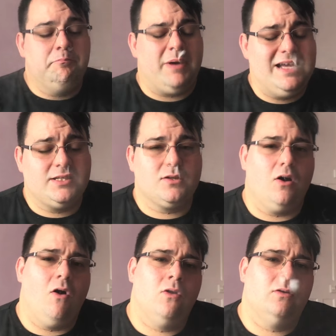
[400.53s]
Based
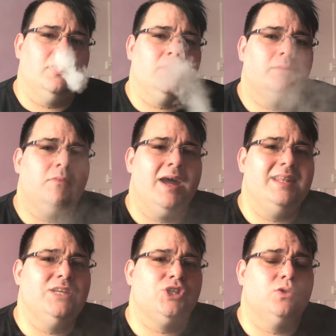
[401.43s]
on my
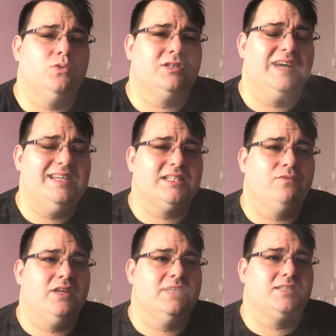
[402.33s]
initial taste
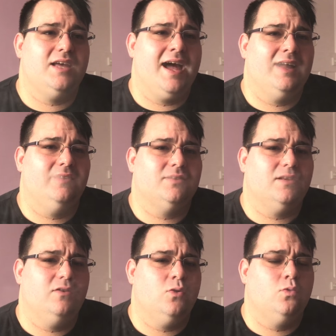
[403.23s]
of this and
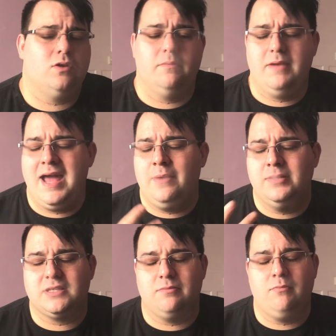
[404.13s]
all
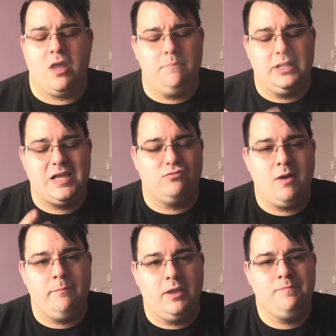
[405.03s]
elements combined, please
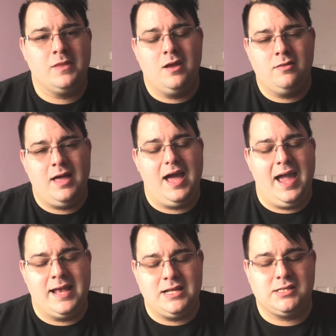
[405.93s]
remember that
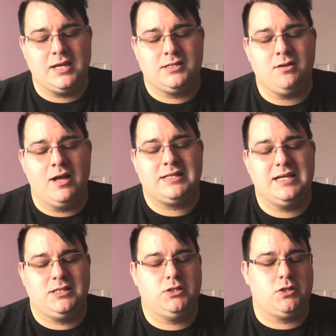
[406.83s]
any taste that I
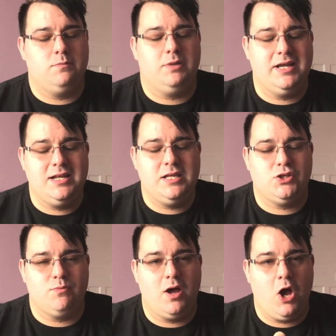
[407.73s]
taste is completely
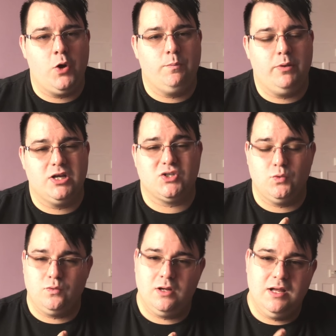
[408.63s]
to my own
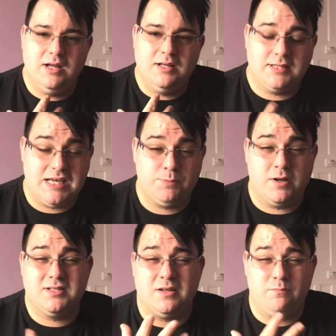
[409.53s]
personal taste
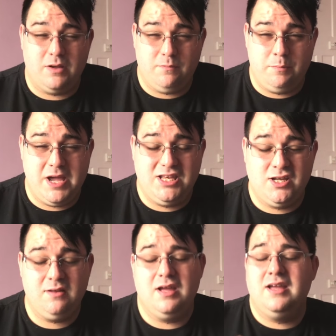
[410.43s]
buds and
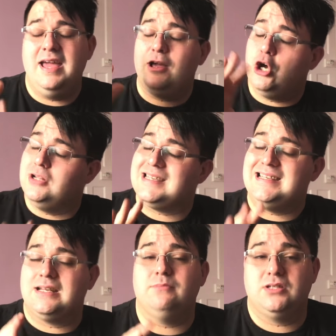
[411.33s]
opinion. It could
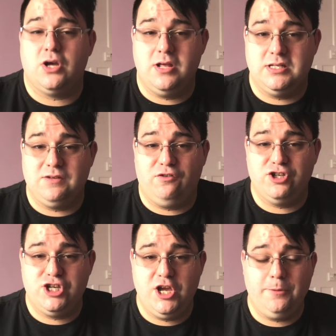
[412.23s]
taste something totally
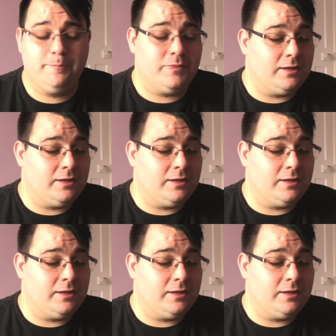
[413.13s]
different to you.